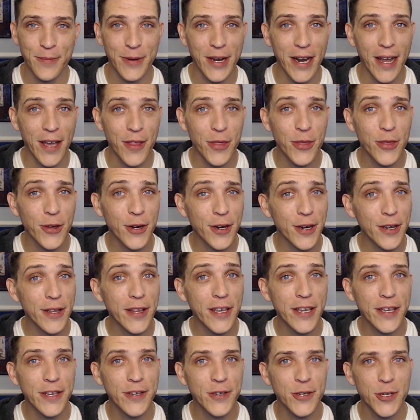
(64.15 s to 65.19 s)
I thoroughly
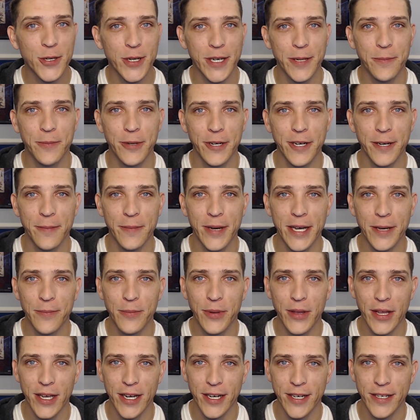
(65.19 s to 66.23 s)
enjoy putting my
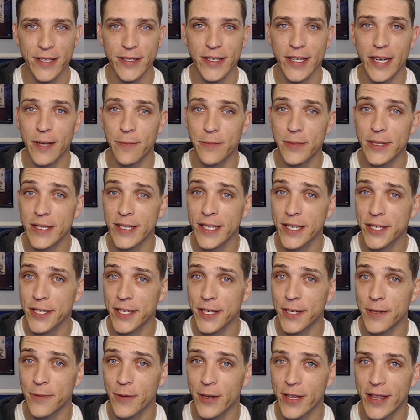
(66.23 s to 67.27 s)
players in a
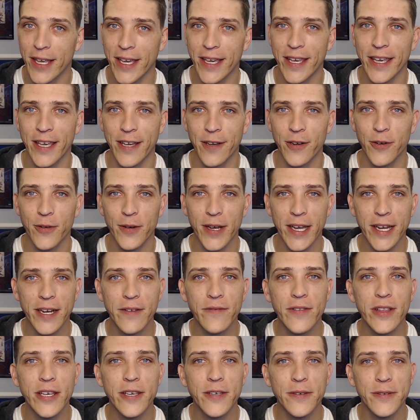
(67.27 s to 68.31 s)
position where they can
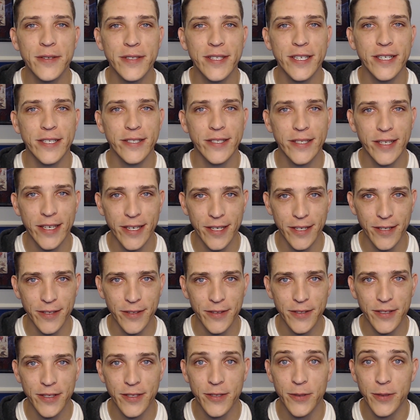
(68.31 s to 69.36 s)
creatively use their
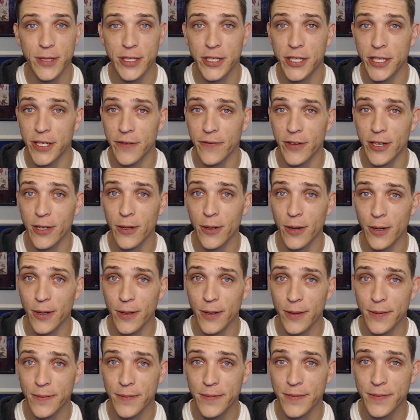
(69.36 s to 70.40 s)
skills to achieve a goal.
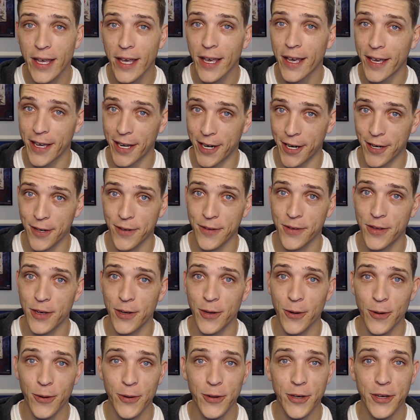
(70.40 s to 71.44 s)
Here, the
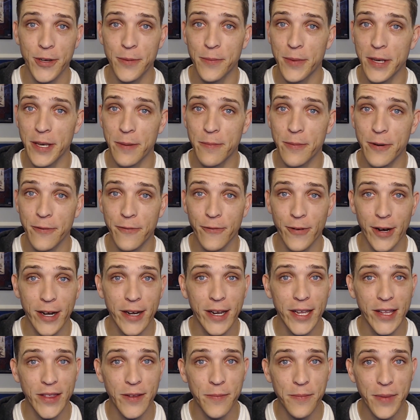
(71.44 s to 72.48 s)
goal could be befriending
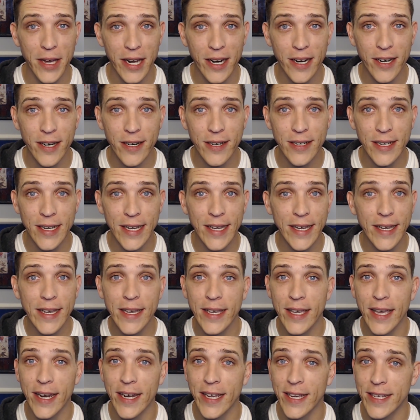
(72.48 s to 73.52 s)
the bear,
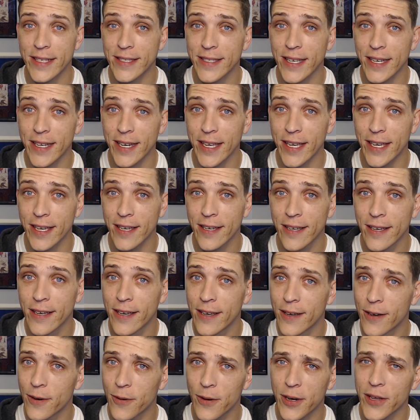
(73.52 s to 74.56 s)
getting its honey,
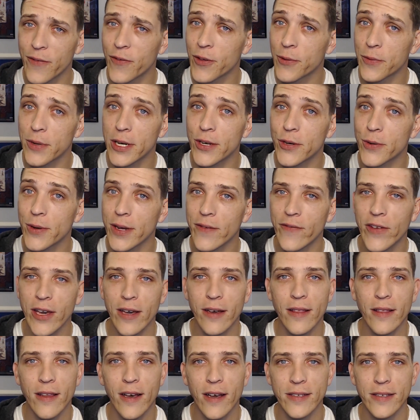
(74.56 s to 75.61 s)
or even retrieving a
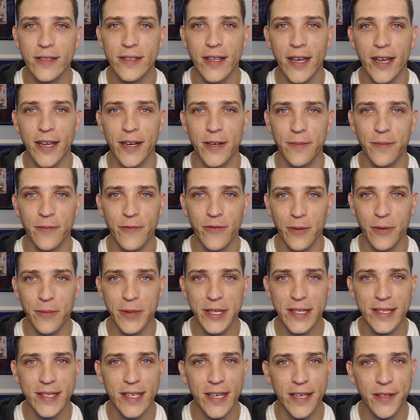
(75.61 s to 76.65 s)
lost item from
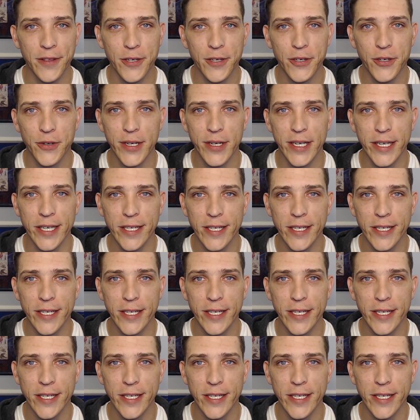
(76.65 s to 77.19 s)
inside the tree.